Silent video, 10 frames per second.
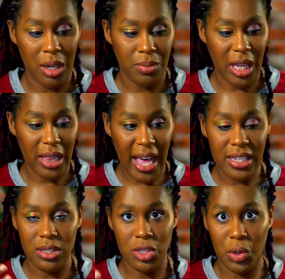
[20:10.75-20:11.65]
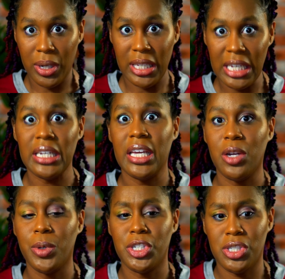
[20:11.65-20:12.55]
They last during eating,
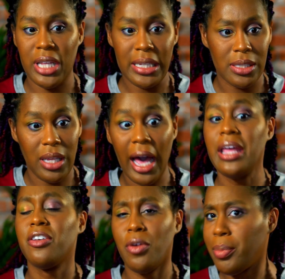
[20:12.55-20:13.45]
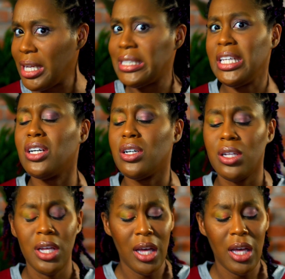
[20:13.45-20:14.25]
which that's kind of a big deal.